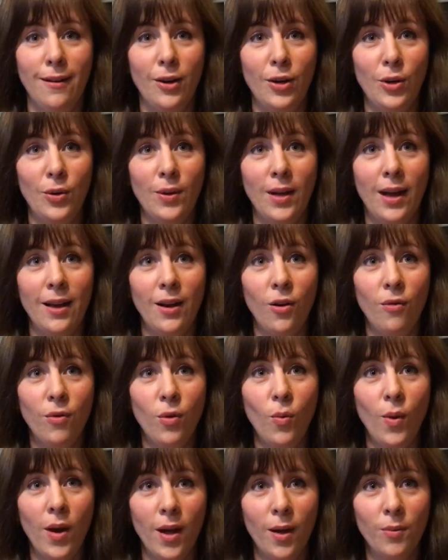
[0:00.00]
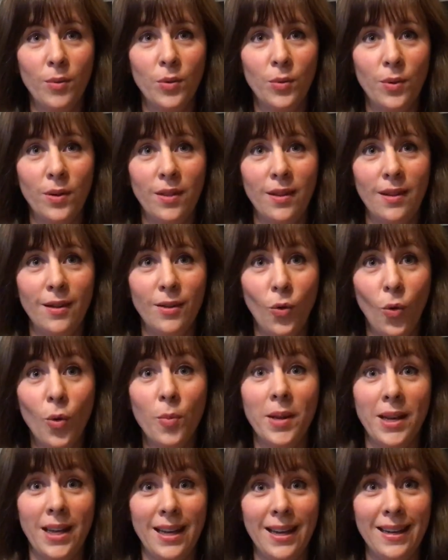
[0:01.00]
Are you not overwhelmed with the
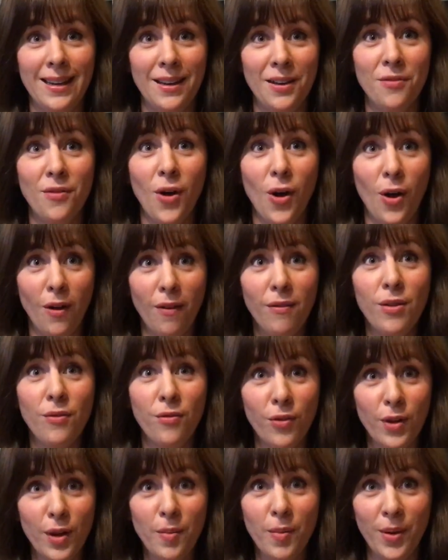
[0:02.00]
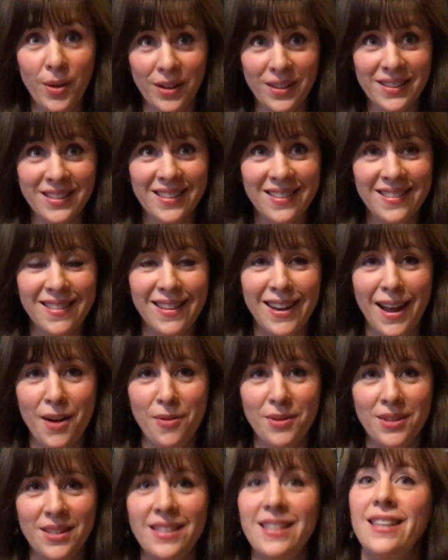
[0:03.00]
enormity of all of the free books that I
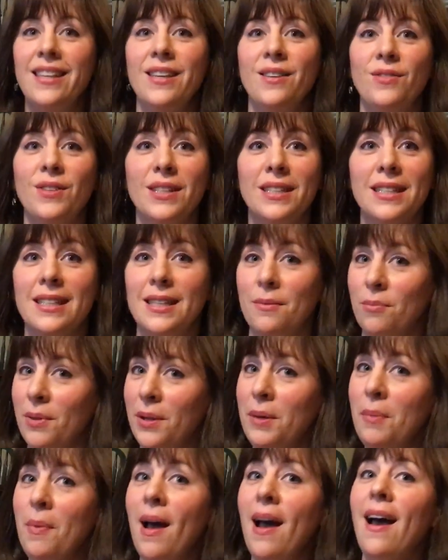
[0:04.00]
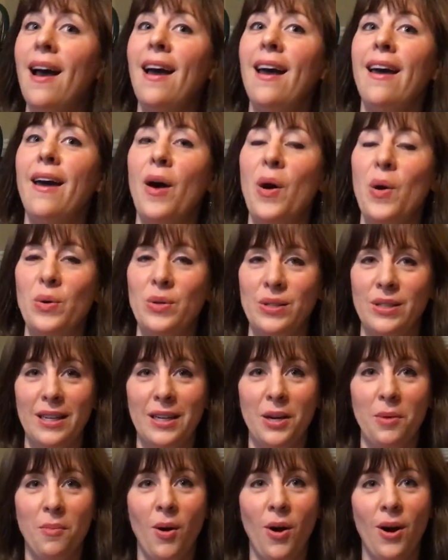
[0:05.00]
received simply by
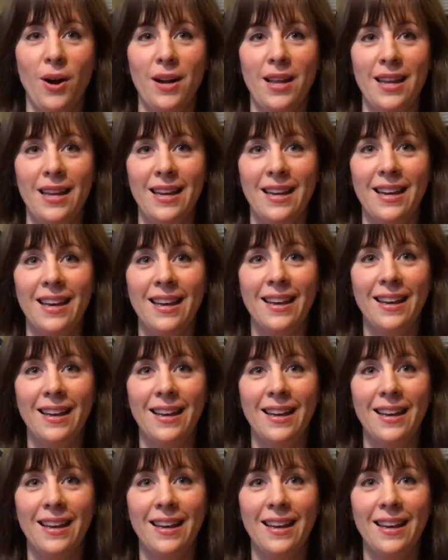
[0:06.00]
hosting a party?